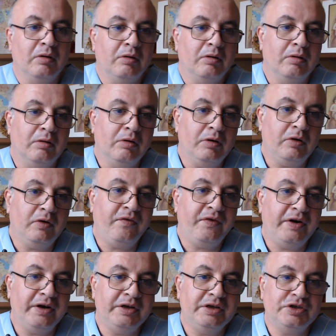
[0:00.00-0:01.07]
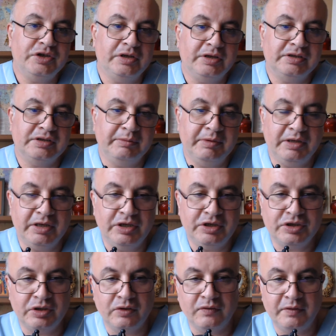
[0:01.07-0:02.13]
Oropharyngeal
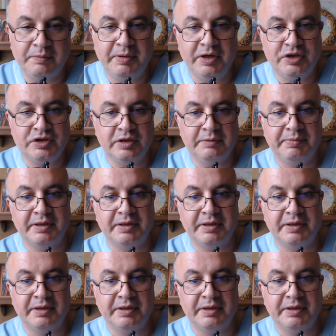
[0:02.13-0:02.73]
examination of a patient,